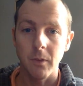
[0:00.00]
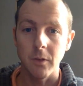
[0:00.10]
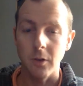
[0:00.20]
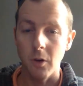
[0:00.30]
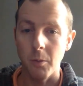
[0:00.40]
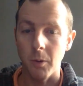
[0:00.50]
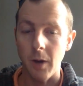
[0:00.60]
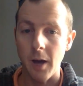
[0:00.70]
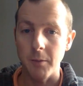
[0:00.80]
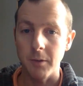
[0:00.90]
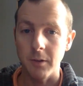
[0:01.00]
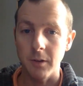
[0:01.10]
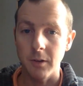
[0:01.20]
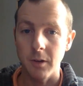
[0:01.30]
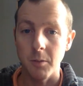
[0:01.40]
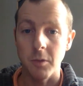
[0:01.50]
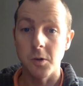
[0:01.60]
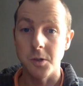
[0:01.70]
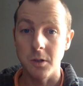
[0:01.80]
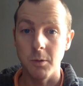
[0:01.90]
So perhaps some
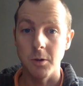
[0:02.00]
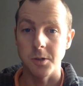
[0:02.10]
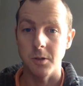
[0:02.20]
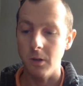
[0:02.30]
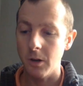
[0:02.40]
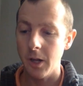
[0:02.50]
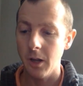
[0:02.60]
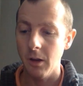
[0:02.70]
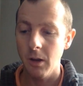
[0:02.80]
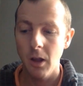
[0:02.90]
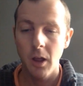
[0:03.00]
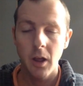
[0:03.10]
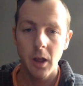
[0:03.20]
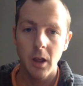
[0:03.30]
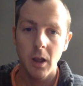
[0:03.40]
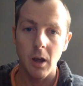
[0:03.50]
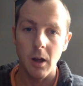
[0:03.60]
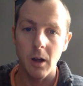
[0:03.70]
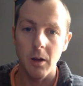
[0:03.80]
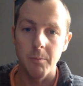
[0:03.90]
social emotional learning,
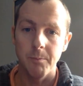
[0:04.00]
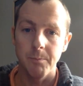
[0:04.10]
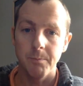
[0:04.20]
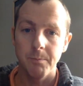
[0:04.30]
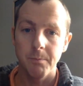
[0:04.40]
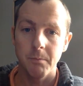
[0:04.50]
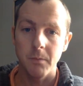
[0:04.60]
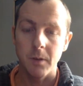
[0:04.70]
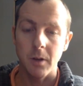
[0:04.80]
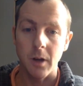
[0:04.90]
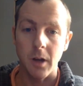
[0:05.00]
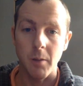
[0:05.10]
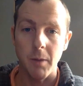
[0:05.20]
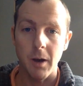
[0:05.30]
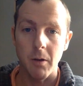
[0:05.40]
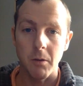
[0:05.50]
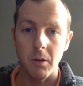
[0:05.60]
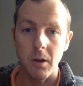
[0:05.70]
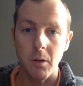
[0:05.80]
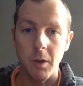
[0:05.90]
talking about
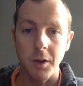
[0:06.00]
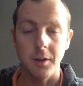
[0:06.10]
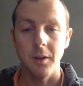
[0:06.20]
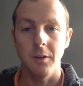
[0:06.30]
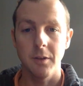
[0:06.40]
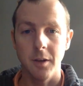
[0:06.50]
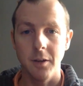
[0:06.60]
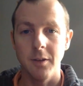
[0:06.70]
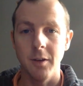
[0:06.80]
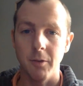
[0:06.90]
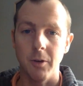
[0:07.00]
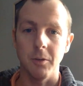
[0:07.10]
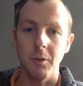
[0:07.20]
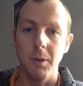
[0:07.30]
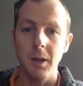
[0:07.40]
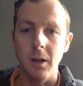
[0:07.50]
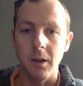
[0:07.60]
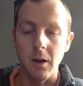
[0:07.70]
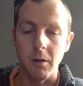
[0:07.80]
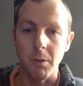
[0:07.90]
ways that it's difficult to be a
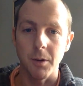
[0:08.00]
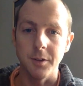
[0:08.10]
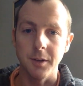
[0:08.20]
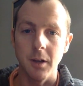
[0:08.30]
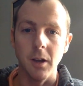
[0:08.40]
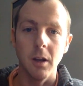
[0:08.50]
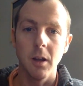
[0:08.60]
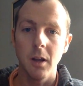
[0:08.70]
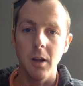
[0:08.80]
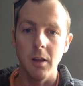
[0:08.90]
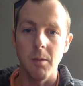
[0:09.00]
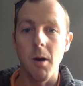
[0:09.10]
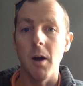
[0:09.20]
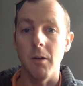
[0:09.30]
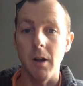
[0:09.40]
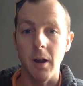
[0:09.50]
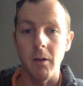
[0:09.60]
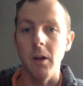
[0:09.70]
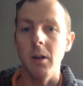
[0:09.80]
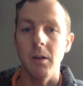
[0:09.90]
young person in the modern era,